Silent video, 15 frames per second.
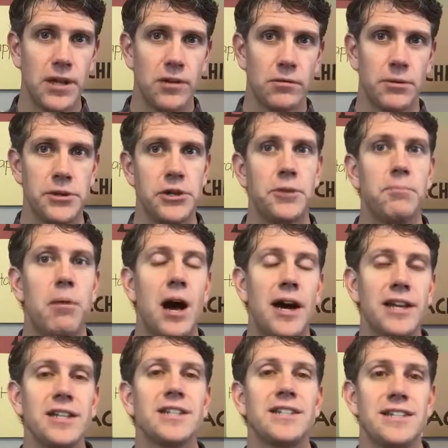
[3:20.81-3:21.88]
remember your
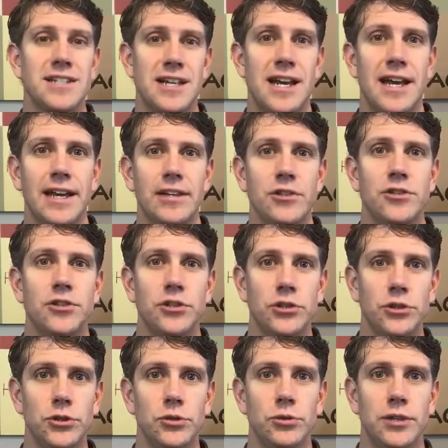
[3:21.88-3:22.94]
body is designed
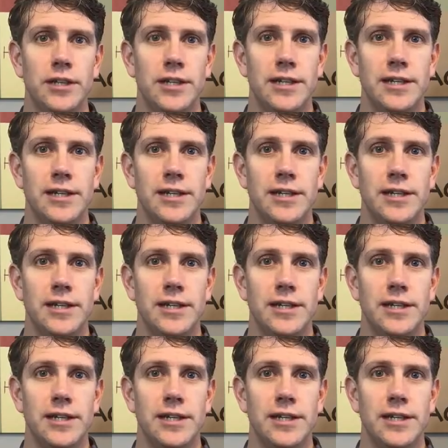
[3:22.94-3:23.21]
to